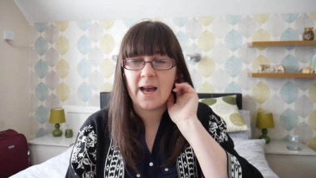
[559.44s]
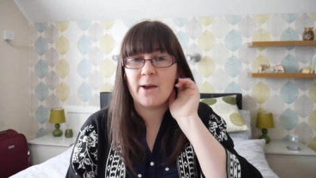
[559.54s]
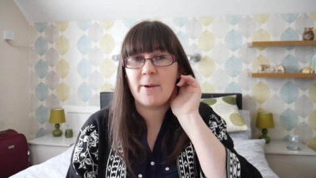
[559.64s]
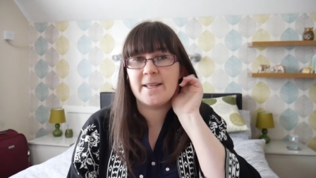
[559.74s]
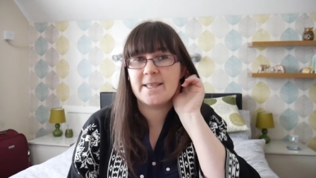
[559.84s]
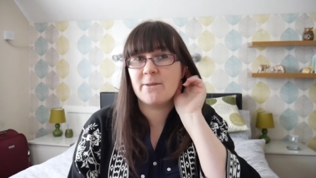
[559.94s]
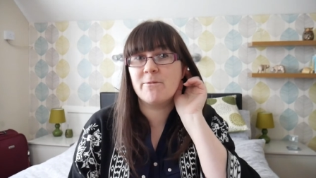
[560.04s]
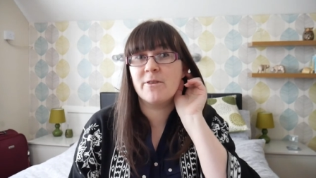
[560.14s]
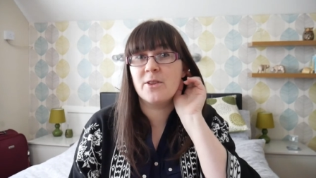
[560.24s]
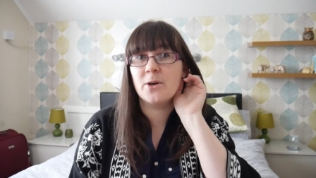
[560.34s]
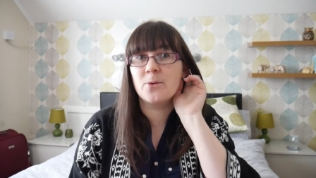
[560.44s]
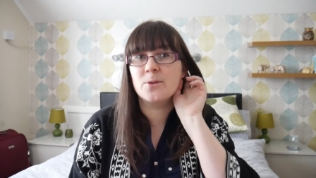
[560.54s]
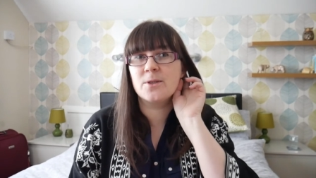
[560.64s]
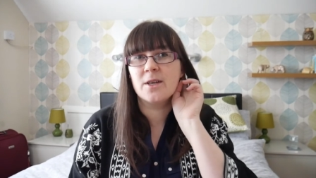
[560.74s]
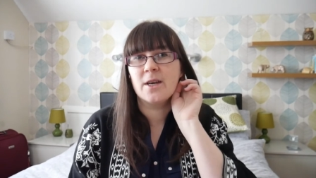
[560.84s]
I went down for
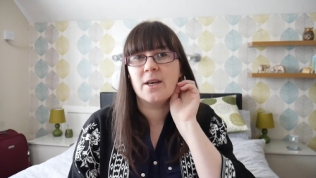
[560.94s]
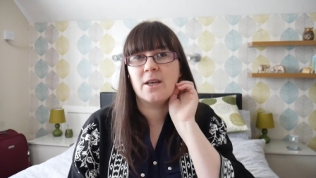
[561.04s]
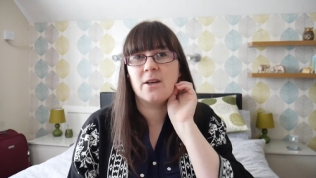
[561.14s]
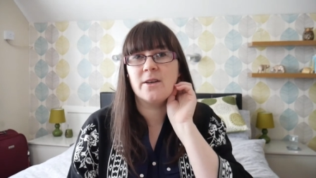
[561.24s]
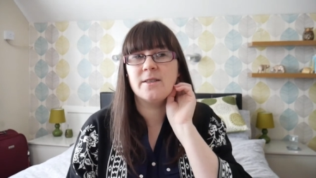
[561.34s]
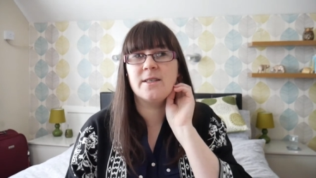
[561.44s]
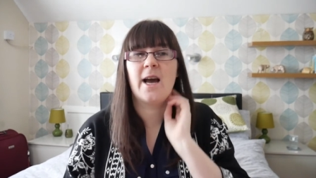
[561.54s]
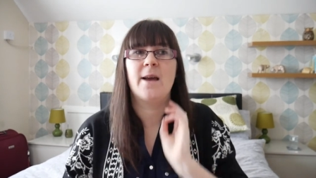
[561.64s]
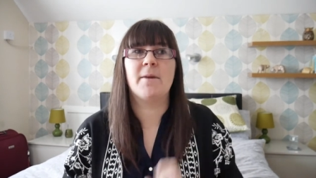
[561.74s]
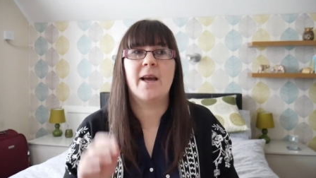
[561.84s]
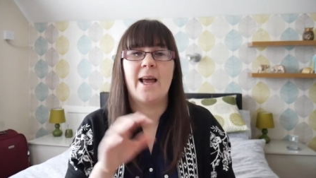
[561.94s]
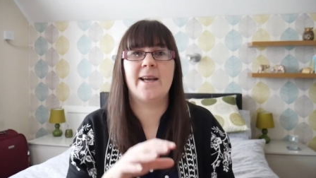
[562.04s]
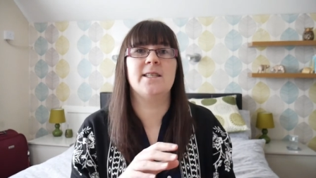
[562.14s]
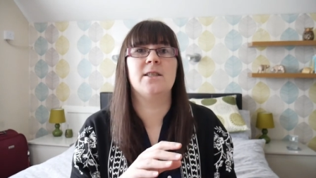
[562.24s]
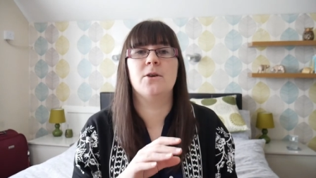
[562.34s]
those because I'm
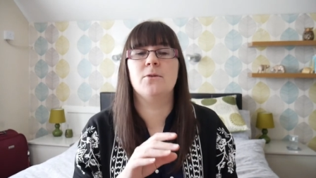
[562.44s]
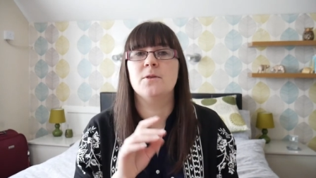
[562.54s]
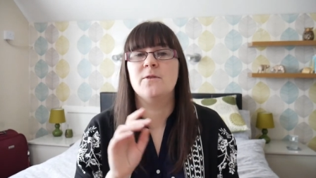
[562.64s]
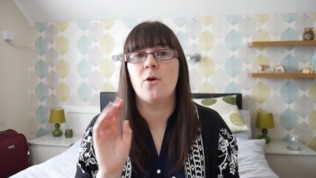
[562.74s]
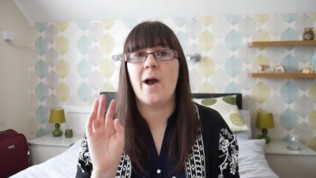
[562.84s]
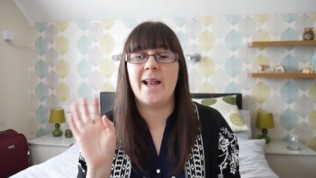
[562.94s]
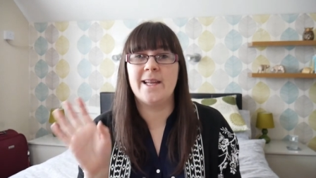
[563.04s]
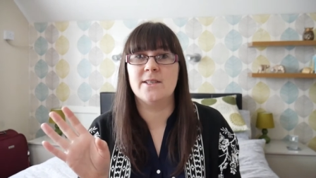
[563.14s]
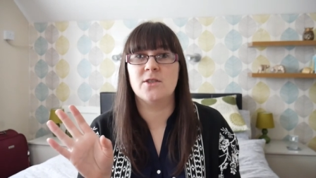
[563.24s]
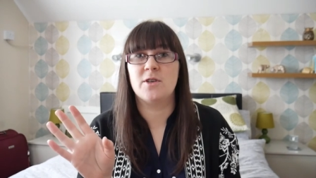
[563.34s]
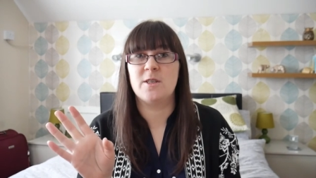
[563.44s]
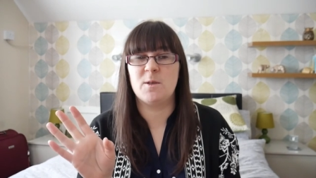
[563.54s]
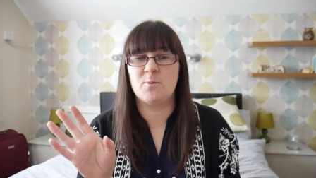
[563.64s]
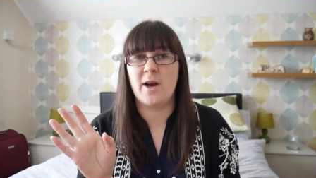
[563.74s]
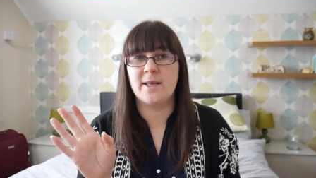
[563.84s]
collecting those for Elian's
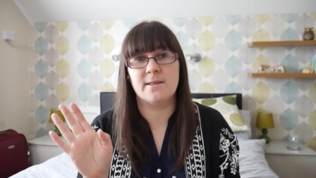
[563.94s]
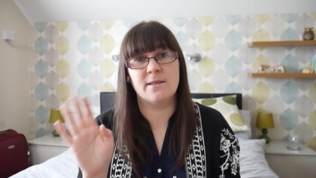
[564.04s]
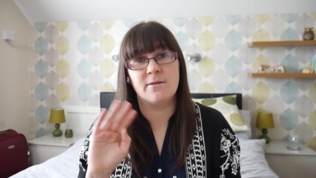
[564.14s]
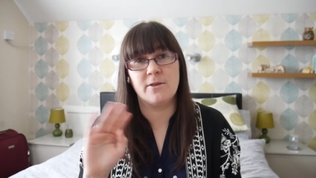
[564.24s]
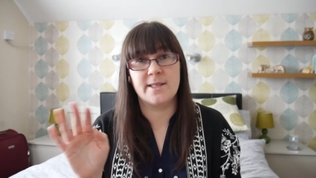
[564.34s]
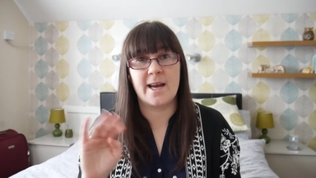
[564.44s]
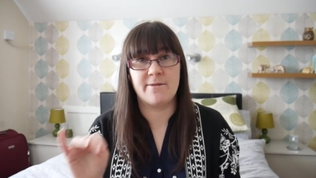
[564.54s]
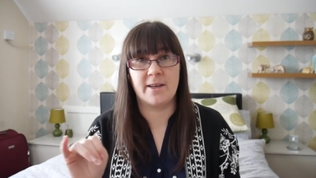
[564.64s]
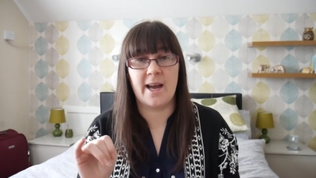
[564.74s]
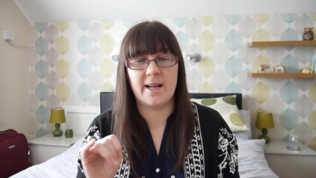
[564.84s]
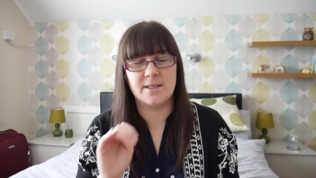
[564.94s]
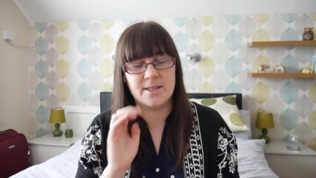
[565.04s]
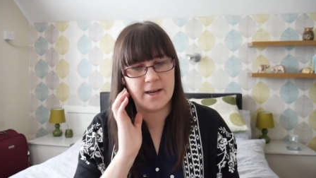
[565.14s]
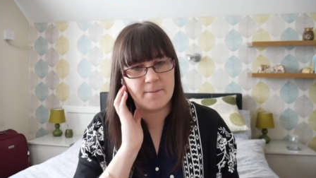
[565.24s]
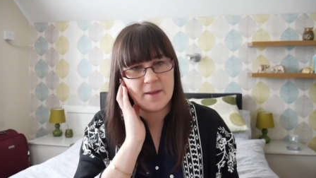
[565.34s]
Christmas present for his advent
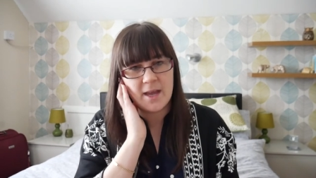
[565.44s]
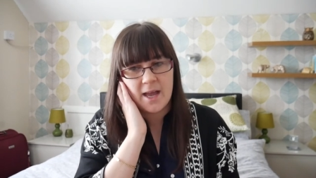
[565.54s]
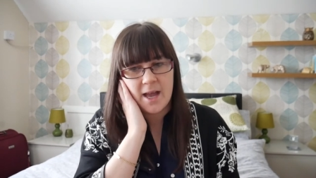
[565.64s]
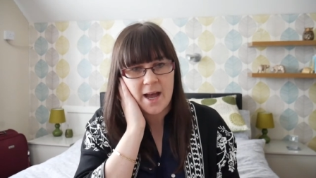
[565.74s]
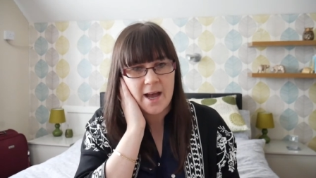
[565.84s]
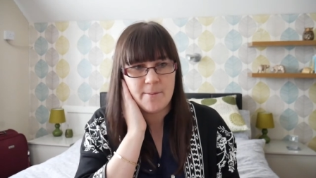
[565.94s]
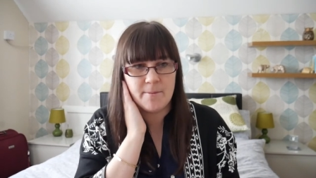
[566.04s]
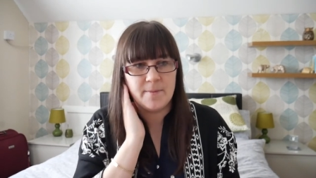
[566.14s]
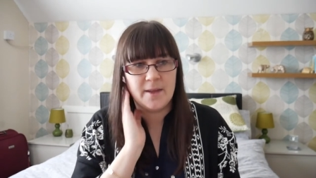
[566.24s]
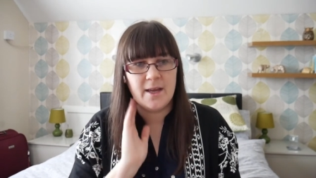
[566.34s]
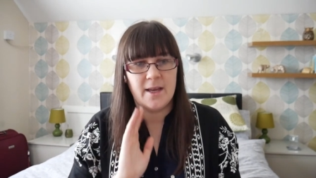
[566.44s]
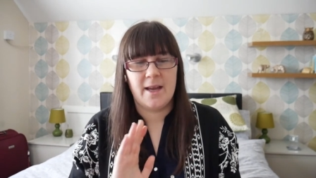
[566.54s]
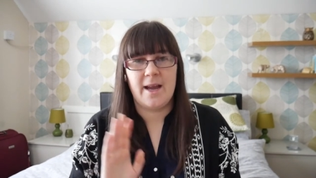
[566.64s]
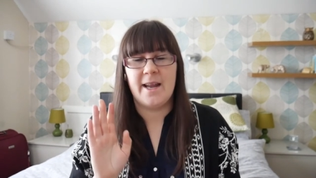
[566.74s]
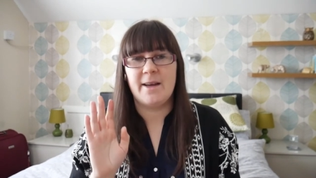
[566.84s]
calendar. Um,
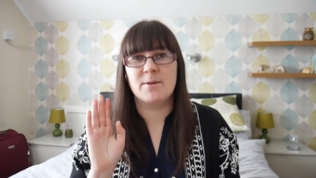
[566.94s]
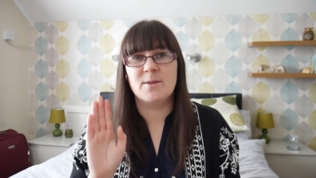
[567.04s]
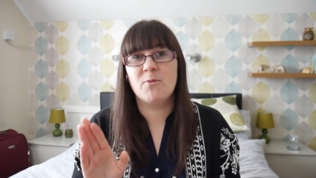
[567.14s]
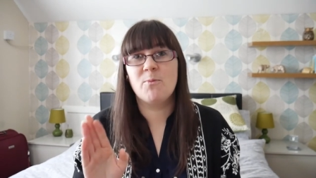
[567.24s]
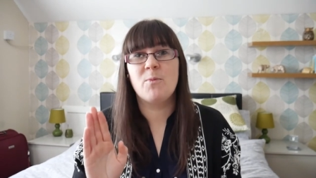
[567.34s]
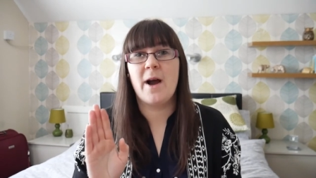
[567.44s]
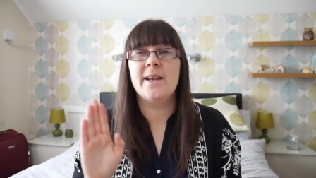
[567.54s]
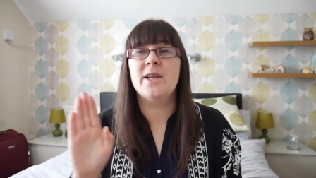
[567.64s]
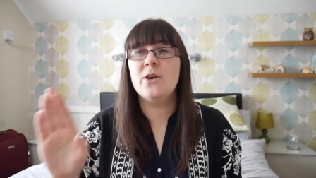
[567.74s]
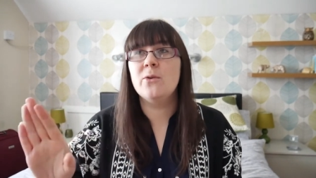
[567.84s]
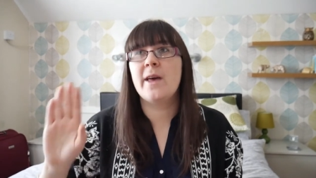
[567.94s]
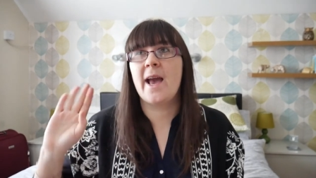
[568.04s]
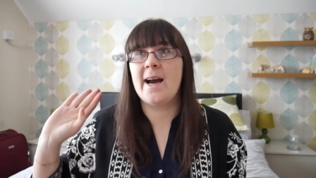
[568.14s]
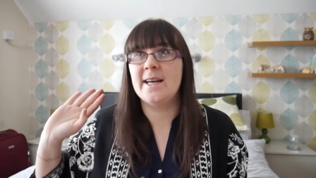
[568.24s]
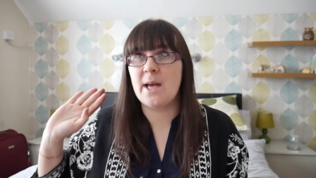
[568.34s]
and I was I knew they
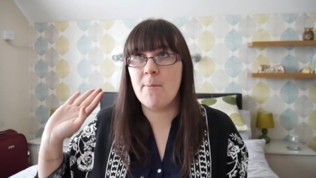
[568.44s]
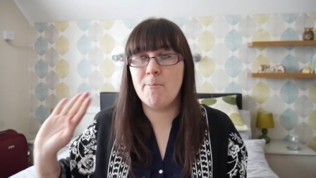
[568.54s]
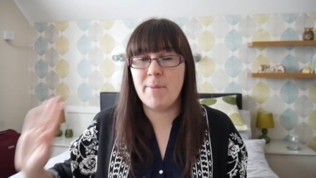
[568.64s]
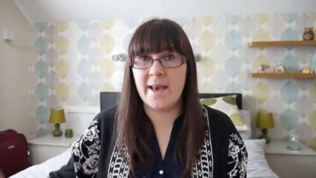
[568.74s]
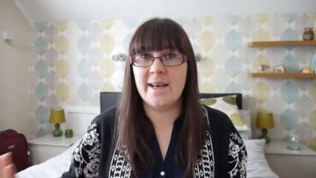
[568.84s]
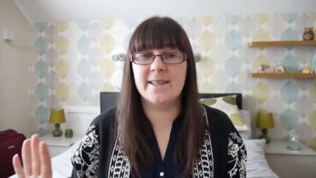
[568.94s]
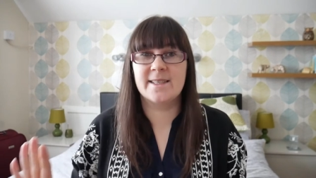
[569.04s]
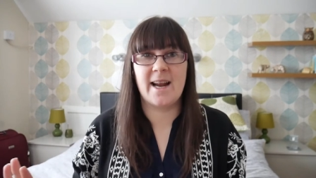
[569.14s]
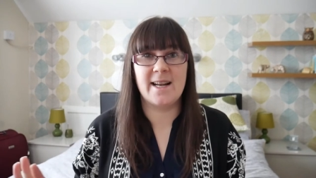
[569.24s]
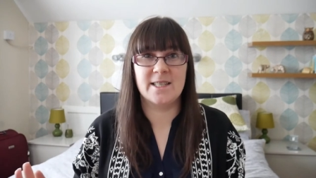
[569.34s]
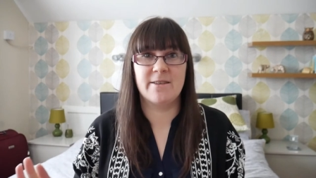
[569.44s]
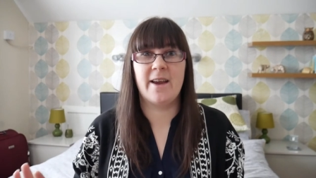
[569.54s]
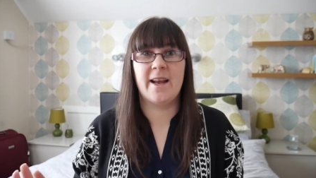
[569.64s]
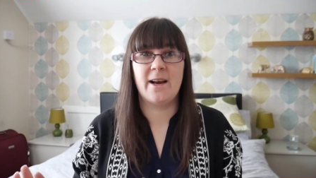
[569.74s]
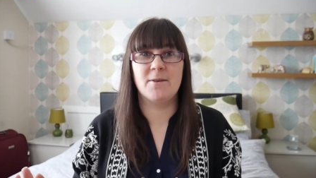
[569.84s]
had a big
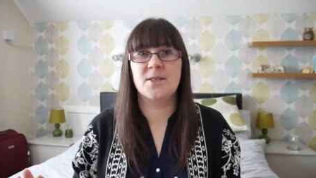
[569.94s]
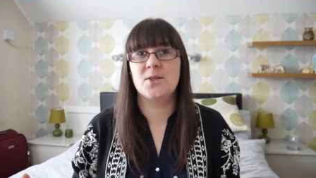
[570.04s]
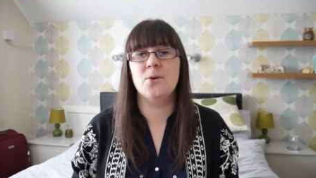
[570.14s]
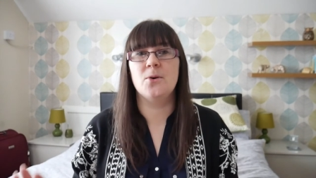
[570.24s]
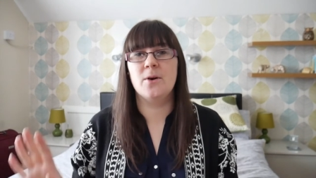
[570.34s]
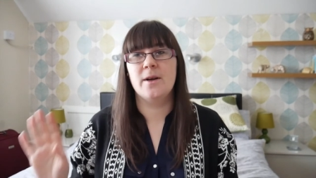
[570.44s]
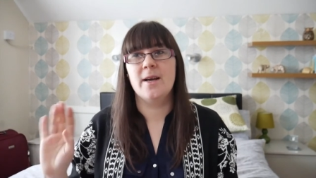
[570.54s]
standaway in our store